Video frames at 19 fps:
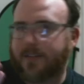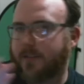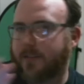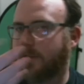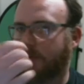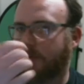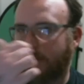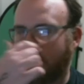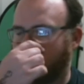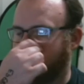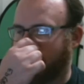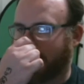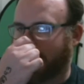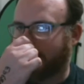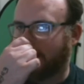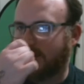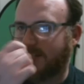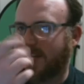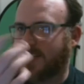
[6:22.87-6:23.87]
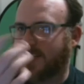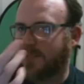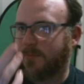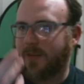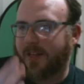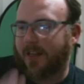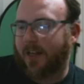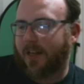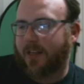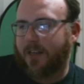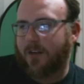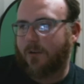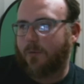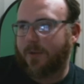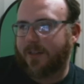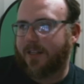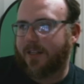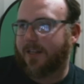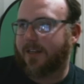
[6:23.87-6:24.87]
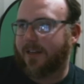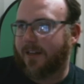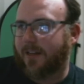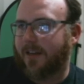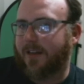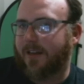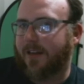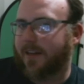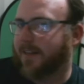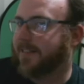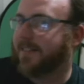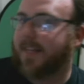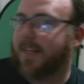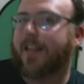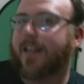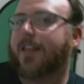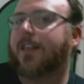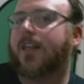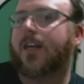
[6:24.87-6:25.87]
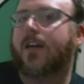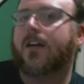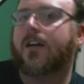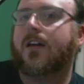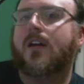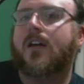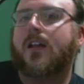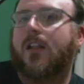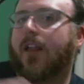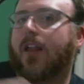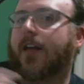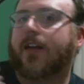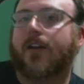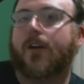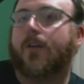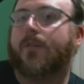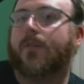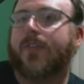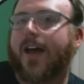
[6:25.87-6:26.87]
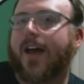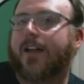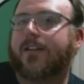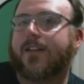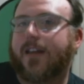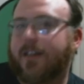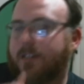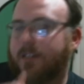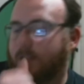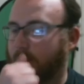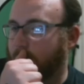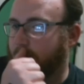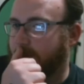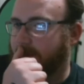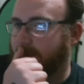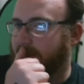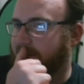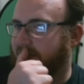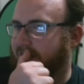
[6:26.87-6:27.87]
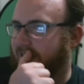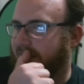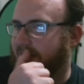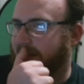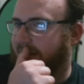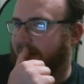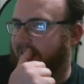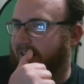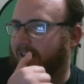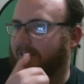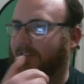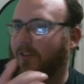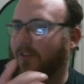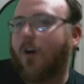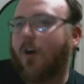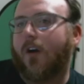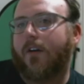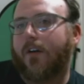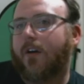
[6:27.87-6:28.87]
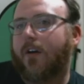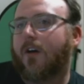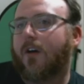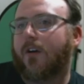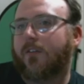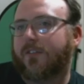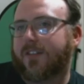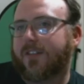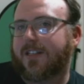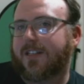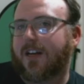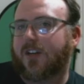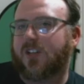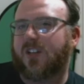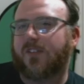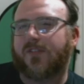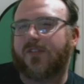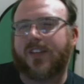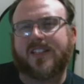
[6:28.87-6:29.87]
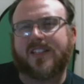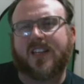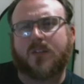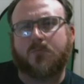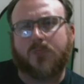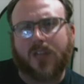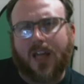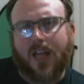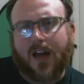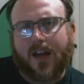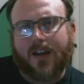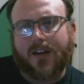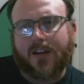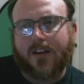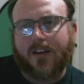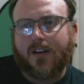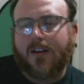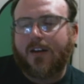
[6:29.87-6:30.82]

So going back to Shakespeare, with the aesthetic thing, that text uses a lot of discussion of things like blood.